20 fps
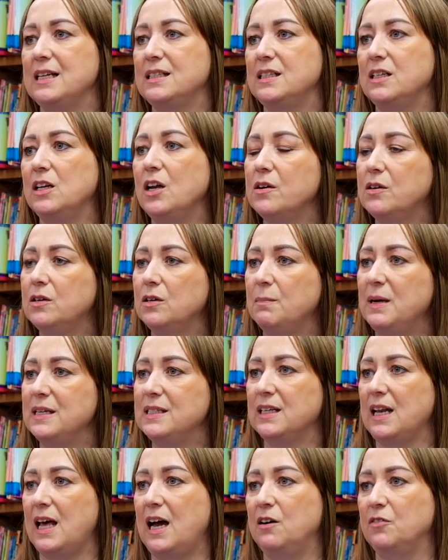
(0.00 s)
As a local
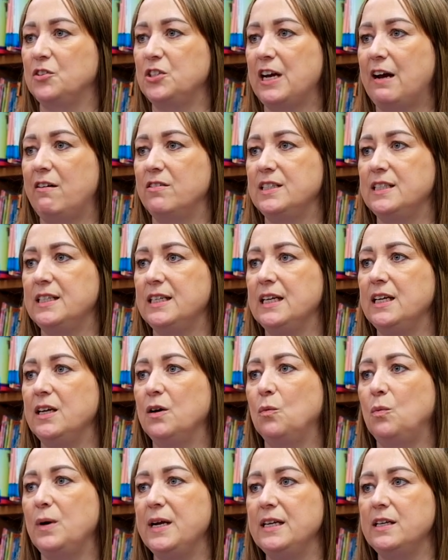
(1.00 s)
mental health charity,
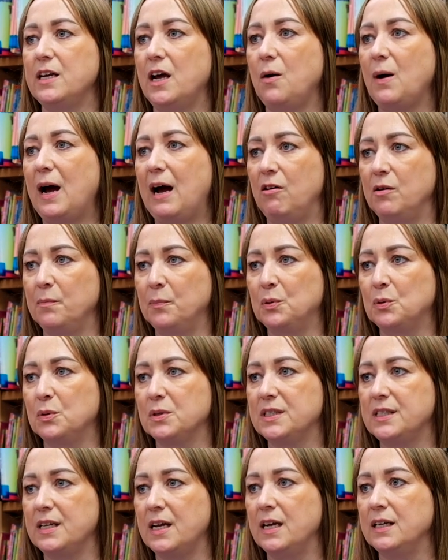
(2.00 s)
we know how
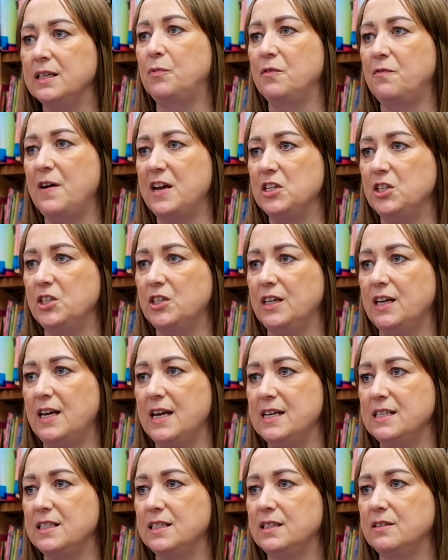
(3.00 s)
important prevention
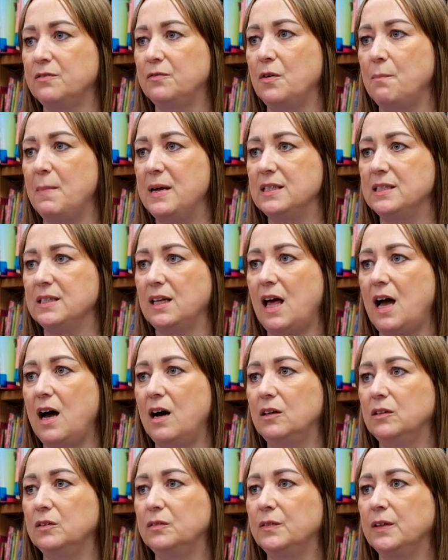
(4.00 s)
is for mental
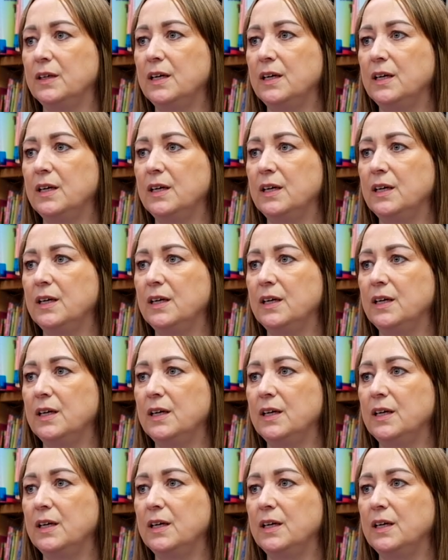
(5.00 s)
health